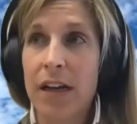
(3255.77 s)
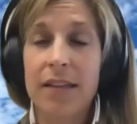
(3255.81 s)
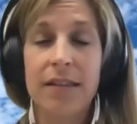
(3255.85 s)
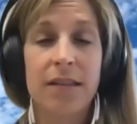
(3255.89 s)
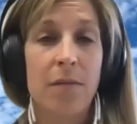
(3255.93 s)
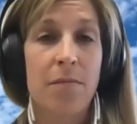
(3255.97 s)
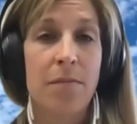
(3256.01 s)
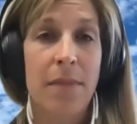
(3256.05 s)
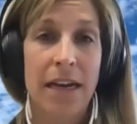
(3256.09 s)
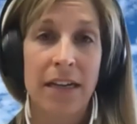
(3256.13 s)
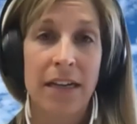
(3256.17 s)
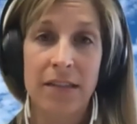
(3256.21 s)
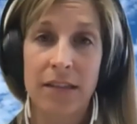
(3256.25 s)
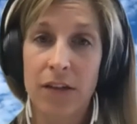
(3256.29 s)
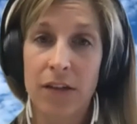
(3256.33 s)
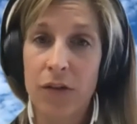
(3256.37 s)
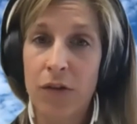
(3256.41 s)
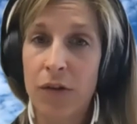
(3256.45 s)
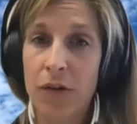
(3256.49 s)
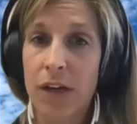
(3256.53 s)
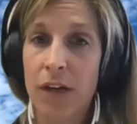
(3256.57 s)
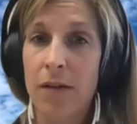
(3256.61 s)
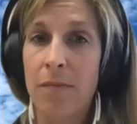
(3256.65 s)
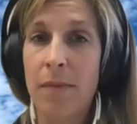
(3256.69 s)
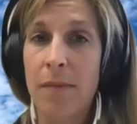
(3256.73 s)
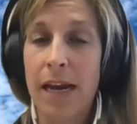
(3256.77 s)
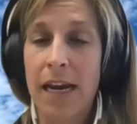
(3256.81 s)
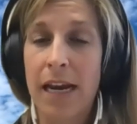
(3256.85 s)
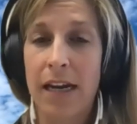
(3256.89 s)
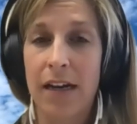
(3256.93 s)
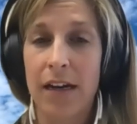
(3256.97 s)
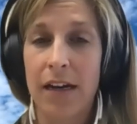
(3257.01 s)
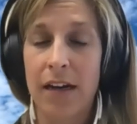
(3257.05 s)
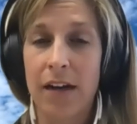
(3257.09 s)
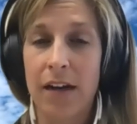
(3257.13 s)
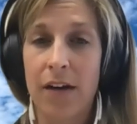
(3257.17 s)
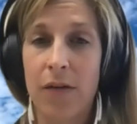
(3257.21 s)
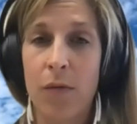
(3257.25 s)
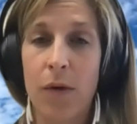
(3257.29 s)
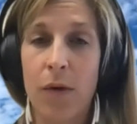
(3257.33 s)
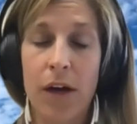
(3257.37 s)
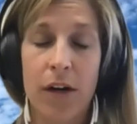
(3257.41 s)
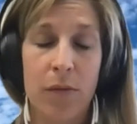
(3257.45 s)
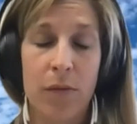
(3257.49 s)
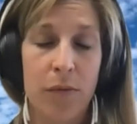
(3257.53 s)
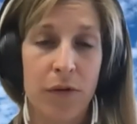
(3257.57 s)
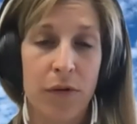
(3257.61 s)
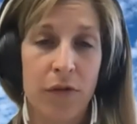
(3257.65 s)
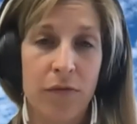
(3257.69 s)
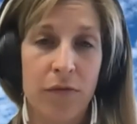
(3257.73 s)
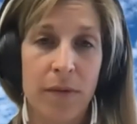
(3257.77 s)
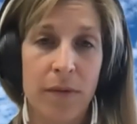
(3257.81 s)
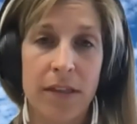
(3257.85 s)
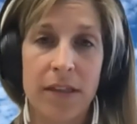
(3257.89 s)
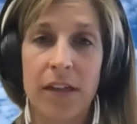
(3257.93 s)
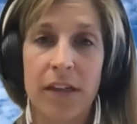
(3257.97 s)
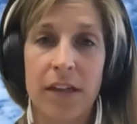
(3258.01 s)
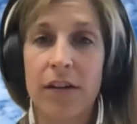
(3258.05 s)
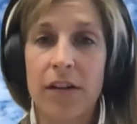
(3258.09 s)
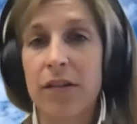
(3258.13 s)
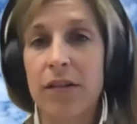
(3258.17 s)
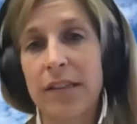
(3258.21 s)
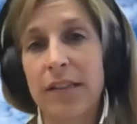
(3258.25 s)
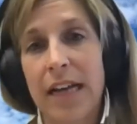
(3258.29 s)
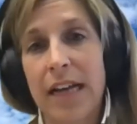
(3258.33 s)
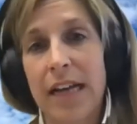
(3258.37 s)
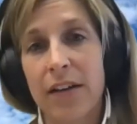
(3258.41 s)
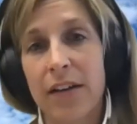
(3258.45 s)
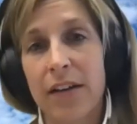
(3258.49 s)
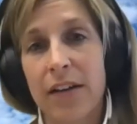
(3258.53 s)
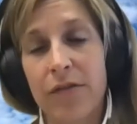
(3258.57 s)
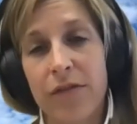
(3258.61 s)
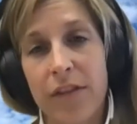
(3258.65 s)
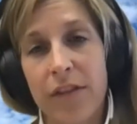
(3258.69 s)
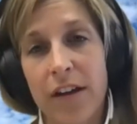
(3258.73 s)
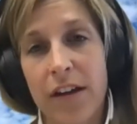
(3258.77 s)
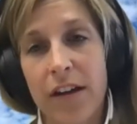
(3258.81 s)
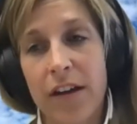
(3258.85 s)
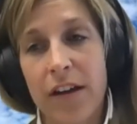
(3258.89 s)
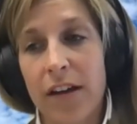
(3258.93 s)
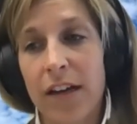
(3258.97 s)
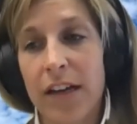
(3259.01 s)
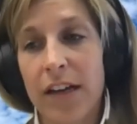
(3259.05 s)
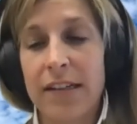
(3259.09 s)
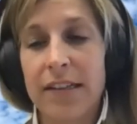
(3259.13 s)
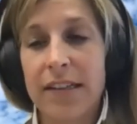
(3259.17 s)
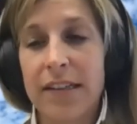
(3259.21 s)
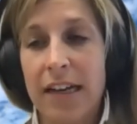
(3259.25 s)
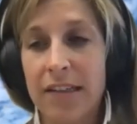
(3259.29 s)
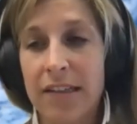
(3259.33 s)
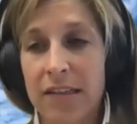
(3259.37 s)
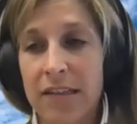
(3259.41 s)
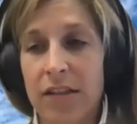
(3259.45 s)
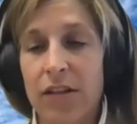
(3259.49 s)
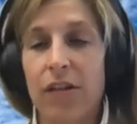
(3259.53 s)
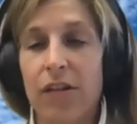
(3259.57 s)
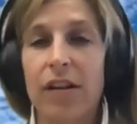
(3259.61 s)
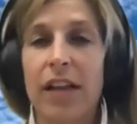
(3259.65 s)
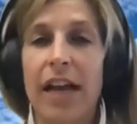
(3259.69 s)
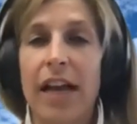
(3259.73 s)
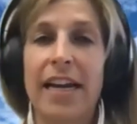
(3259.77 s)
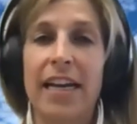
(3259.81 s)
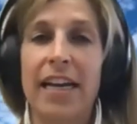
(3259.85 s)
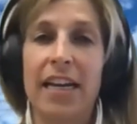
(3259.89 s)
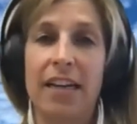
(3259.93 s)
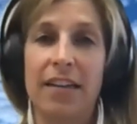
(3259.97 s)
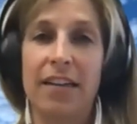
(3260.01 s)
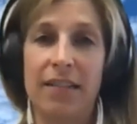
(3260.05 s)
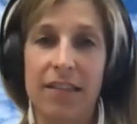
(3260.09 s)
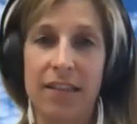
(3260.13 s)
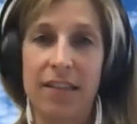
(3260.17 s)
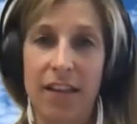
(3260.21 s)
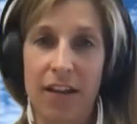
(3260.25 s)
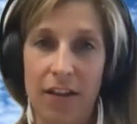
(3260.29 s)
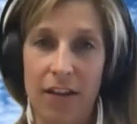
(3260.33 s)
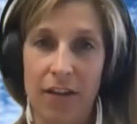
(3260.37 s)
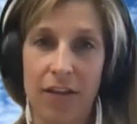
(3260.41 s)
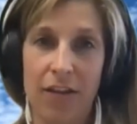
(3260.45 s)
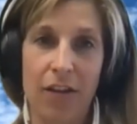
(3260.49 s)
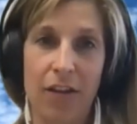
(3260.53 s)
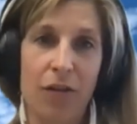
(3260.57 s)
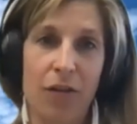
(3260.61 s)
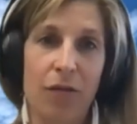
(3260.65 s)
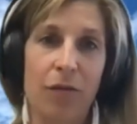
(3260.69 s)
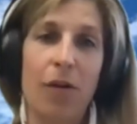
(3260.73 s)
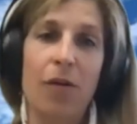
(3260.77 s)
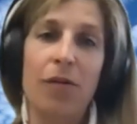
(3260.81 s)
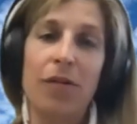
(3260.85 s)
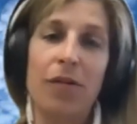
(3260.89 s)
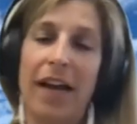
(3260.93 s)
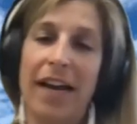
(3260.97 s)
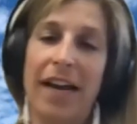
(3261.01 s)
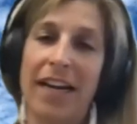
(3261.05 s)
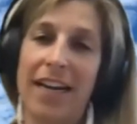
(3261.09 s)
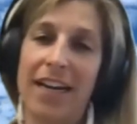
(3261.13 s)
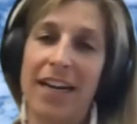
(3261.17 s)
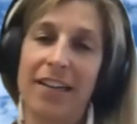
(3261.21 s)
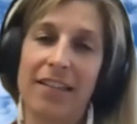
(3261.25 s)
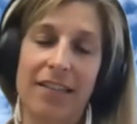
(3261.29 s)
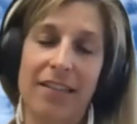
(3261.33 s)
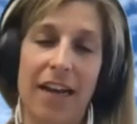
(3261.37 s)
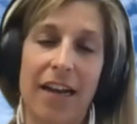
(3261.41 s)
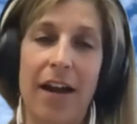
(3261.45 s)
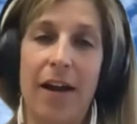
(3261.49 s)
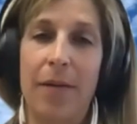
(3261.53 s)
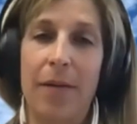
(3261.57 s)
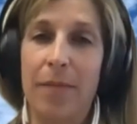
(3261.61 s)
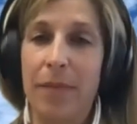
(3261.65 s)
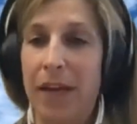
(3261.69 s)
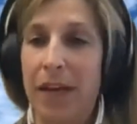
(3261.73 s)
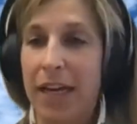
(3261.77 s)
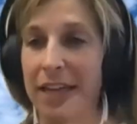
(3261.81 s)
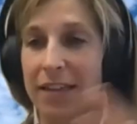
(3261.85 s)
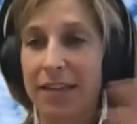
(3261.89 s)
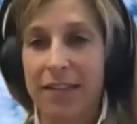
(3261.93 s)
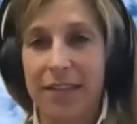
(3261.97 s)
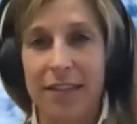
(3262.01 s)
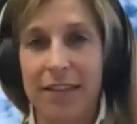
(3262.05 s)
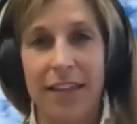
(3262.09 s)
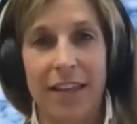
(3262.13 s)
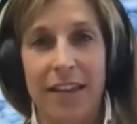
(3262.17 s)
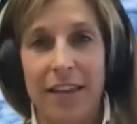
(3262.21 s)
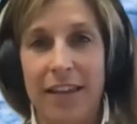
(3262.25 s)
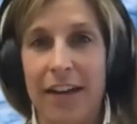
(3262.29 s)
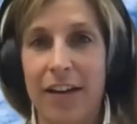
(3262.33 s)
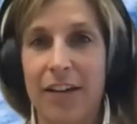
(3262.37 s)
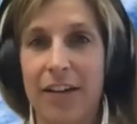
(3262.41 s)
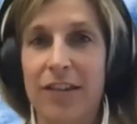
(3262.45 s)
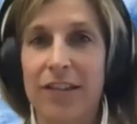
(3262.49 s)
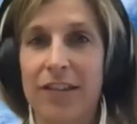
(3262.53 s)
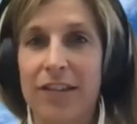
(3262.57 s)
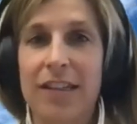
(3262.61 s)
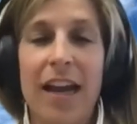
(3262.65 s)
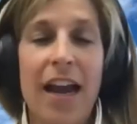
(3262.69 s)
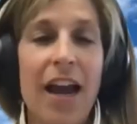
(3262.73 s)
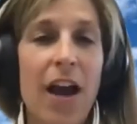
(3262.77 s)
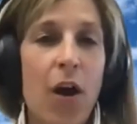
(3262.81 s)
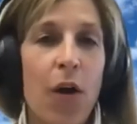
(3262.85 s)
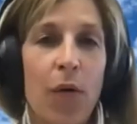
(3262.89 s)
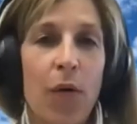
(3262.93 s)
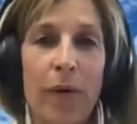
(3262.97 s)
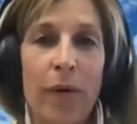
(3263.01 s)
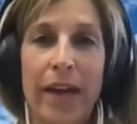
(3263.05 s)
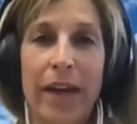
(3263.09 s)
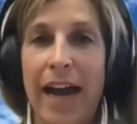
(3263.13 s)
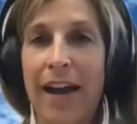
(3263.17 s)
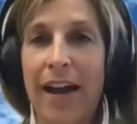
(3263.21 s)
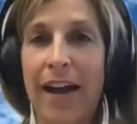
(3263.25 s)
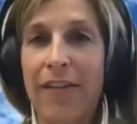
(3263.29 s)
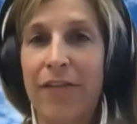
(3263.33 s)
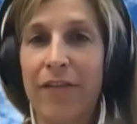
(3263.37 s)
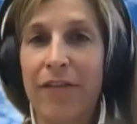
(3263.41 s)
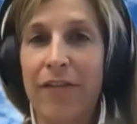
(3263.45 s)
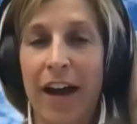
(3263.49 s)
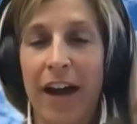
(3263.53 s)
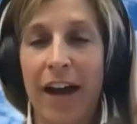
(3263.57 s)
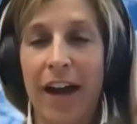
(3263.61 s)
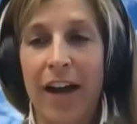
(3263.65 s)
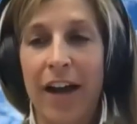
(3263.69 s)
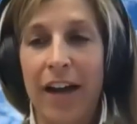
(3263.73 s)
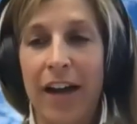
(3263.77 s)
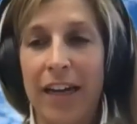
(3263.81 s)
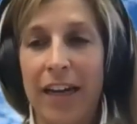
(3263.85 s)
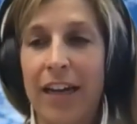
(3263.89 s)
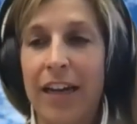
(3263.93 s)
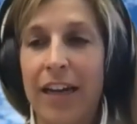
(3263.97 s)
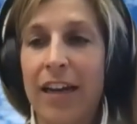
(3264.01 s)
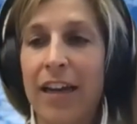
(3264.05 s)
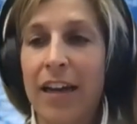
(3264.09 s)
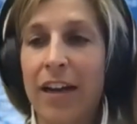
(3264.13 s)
it's amazing you can make uh, waterproof materials out of the intestinal linings the the throat linings um, it's there's we have uh,